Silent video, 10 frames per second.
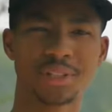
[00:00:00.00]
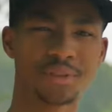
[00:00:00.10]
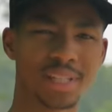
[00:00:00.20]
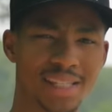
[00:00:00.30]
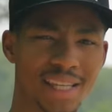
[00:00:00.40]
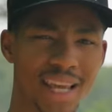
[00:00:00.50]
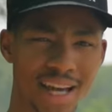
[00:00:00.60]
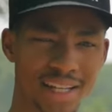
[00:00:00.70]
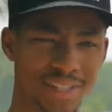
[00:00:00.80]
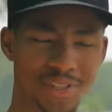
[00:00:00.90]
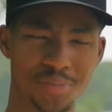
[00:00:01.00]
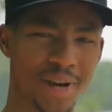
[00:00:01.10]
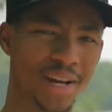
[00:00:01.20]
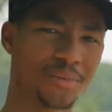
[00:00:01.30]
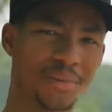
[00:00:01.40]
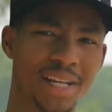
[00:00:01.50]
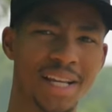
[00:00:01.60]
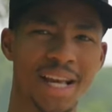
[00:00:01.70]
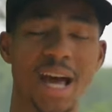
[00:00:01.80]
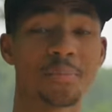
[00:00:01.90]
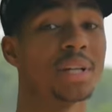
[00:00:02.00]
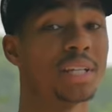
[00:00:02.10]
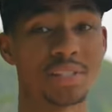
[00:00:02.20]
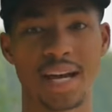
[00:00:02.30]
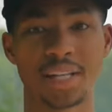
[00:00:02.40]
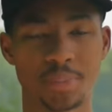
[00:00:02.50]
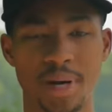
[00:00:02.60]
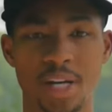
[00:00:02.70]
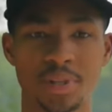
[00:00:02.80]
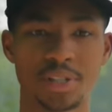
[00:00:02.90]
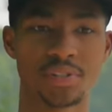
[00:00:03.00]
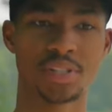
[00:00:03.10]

a little less chaotic and dramatic when happening inside the body because